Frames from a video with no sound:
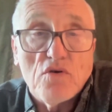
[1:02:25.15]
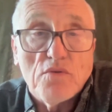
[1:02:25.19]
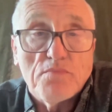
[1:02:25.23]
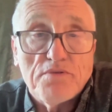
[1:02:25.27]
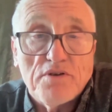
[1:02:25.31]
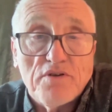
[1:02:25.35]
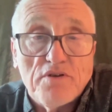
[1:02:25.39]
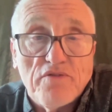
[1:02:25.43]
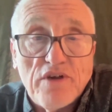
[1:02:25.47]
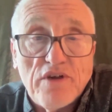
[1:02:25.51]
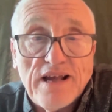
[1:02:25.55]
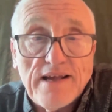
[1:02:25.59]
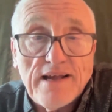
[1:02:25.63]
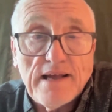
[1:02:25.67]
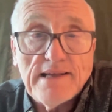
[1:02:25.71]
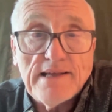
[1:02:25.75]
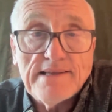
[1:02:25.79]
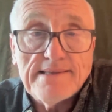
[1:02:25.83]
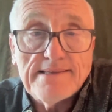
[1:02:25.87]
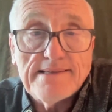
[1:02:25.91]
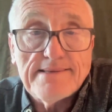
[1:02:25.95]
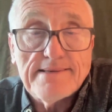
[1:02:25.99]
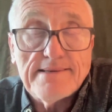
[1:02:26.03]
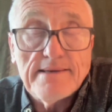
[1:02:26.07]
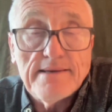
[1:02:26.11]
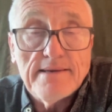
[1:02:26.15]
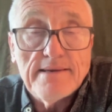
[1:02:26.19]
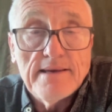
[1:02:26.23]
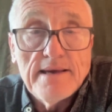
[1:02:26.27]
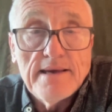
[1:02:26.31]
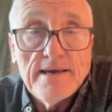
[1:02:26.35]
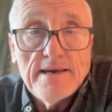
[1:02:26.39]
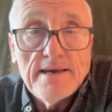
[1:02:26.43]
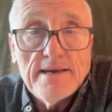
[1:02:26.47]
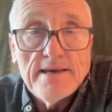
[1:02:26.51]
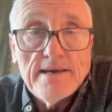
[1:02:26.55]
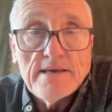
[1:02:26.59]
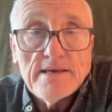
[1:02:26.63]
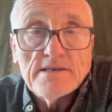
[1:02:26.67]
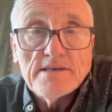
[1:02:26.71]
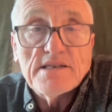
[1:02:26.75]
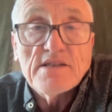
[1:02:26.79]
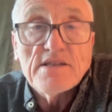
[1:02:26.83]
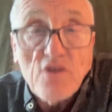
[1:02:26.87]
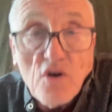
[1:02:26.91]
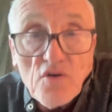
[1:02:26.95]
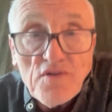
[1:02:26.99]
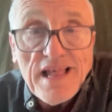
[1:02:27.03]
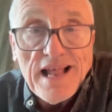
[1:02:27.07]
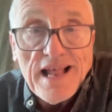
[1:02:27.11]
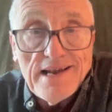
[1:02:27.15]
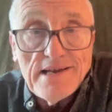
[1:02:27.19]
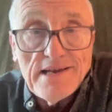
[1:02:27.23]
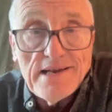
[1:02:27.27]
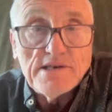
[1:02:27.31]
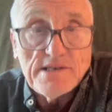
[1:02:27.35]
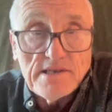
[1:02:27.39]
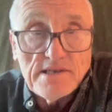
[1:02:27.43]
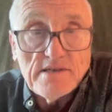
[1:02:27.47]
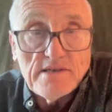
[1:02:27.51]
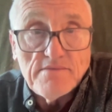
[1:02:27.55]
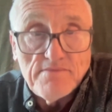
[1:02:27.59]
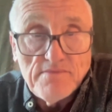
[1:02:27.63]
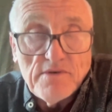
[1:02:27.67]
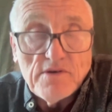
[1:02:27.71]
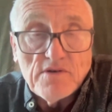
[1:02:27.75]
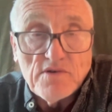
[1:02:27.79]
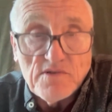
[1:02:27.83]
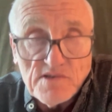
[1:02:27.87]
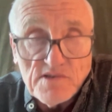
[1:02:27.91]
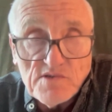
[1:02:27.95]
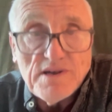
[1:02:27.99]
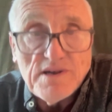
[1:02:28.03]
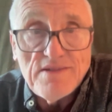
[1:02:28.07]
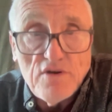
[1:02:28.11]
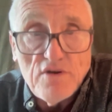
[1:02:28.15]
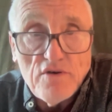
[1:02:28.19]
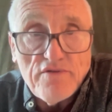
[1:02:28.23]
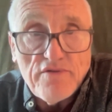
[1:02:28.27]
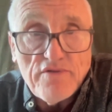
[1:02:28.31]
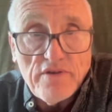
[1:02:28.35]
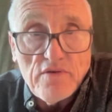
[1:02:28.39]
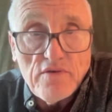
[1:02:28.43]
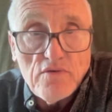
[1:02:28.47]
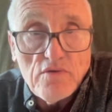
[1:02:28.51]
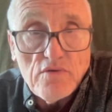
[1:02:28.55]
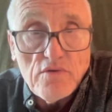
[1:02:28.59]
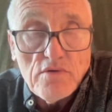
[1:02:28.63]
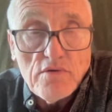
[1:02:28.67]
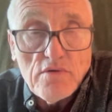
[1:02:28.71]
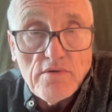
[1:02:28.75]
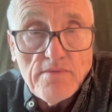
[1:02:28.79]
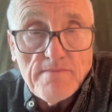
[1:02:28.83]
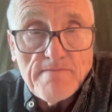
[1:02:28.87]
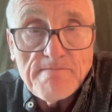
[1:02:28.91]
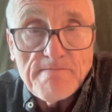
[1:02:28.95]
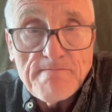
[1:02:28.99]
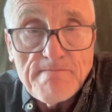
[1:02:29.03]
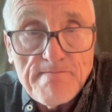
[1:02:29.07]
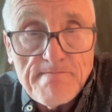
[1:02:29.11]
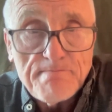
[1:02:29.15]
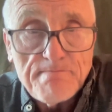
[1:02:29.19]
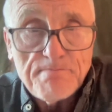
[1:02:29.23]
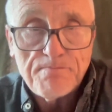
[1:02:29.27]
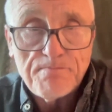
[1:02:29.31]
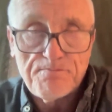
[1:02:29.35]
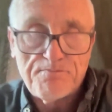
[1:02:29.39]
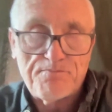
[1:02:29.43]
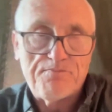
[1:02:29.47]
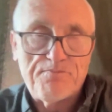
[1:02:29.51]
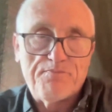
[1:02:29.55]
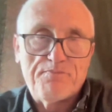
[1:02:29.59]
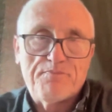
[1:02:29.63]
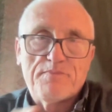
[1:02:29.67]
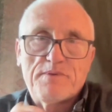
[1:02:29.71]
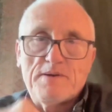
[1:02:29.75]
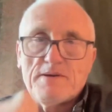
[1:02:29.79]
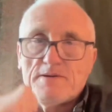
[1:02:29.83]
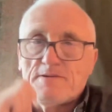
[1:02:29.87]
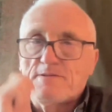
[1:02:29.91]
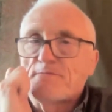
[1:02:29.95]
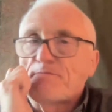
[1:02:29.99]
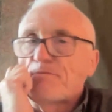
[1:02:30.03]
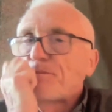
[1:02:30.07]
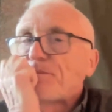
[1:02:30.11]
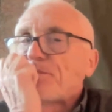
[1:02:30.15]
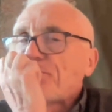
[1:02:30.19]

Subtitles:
in order to simply disavow the absurdity of the